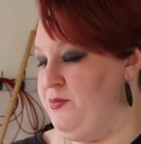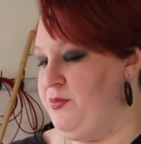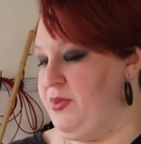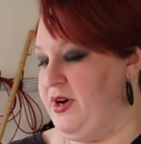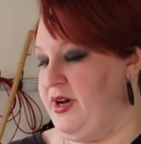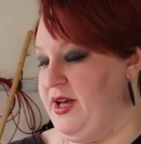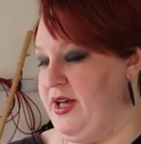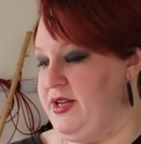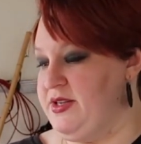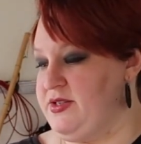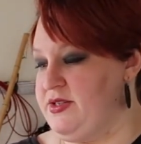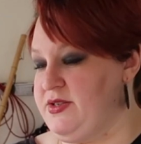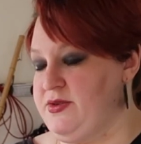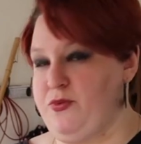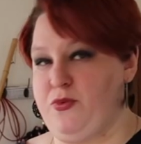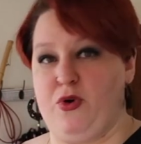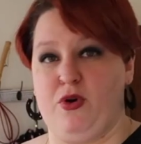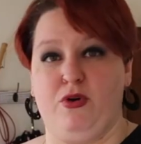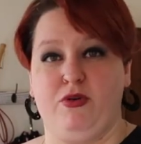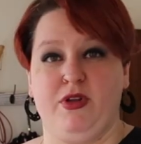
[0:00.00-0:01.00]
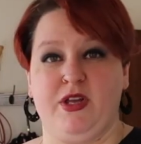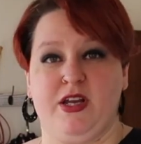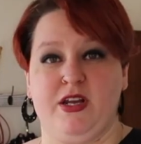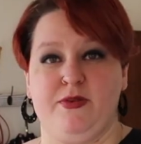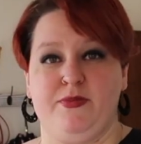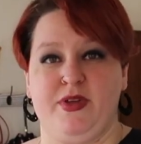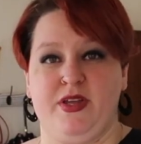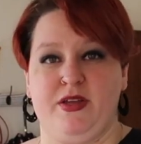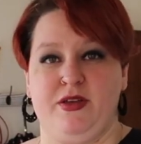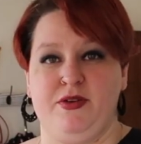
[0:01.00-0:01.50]
but we're only going
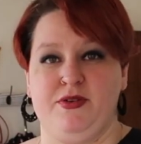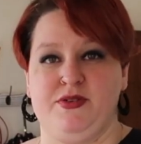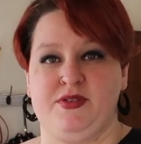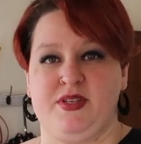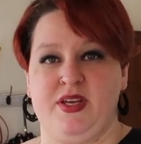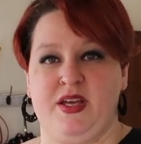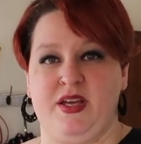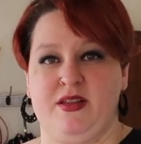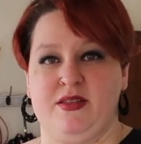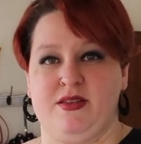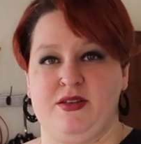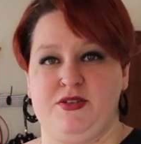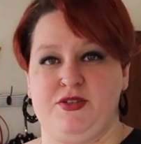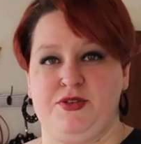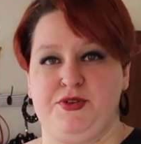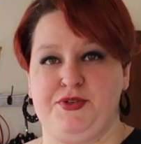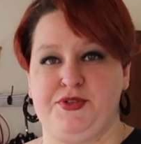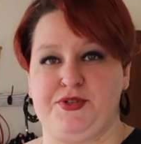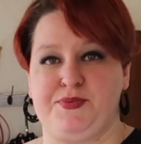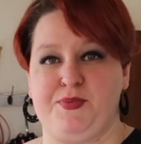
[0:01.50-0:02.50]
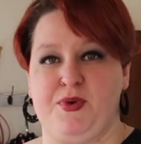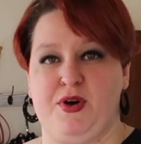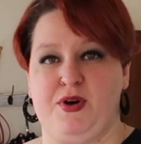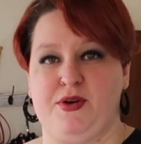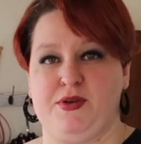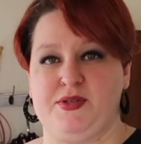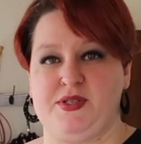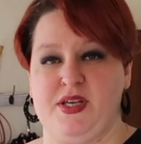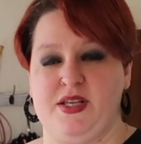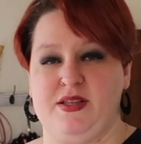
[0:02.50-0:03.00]
to be using the 2
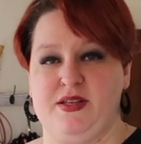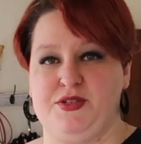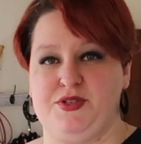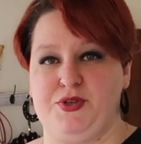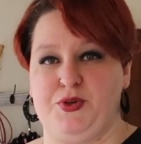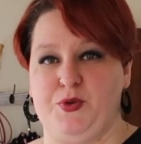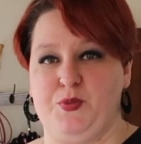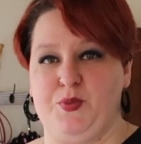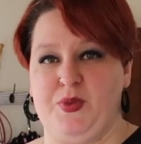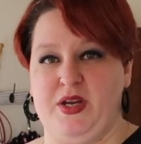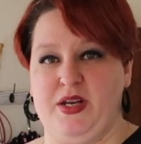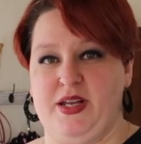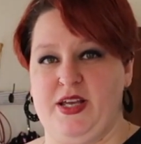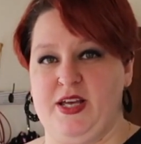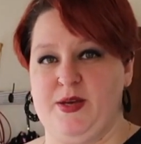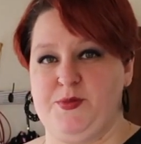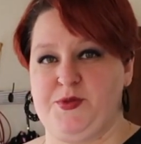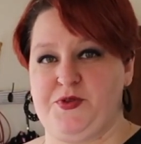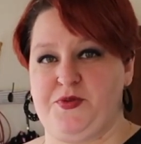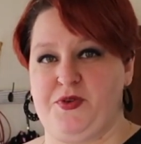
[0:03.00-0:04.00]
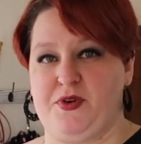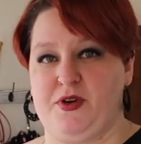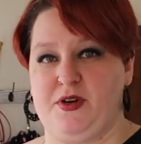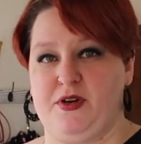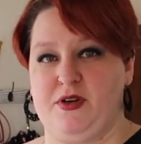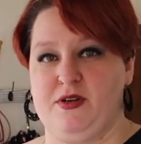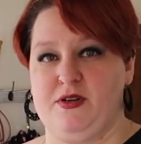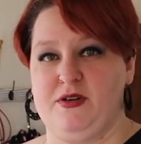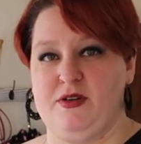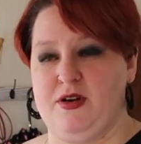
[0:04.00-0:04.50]
smalls and the 2 mediums
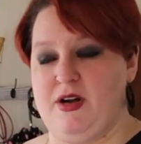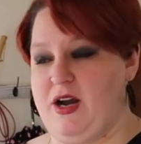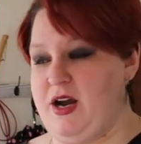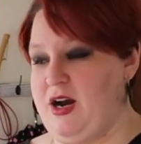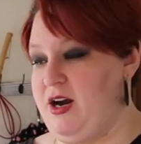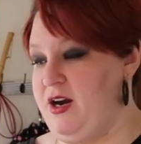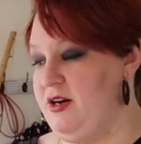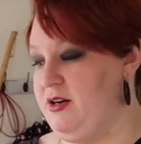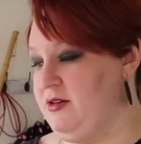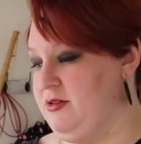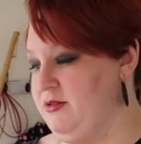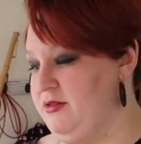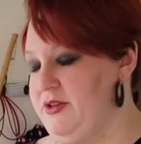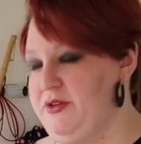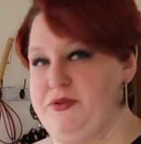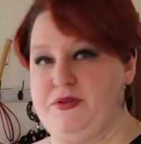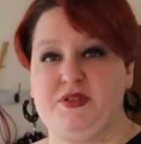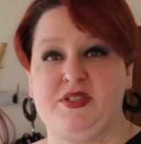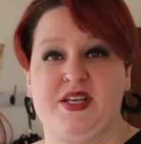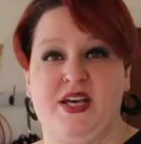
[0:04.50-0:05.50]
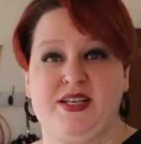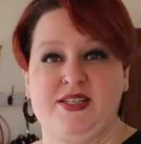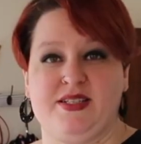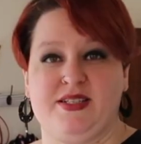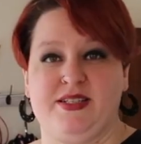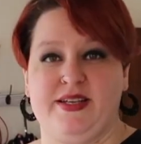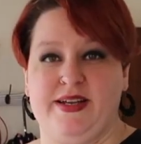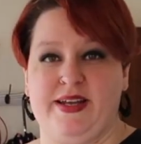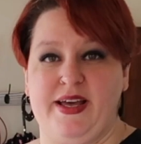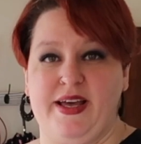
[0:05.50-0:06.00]
for our little
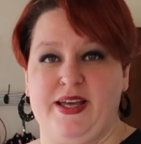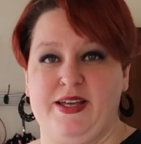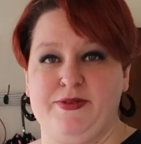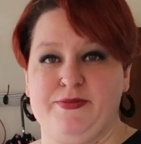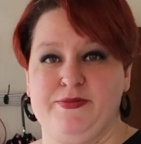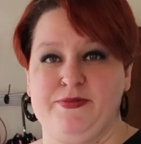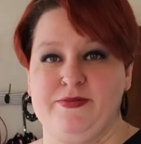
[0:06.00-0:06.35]
test today.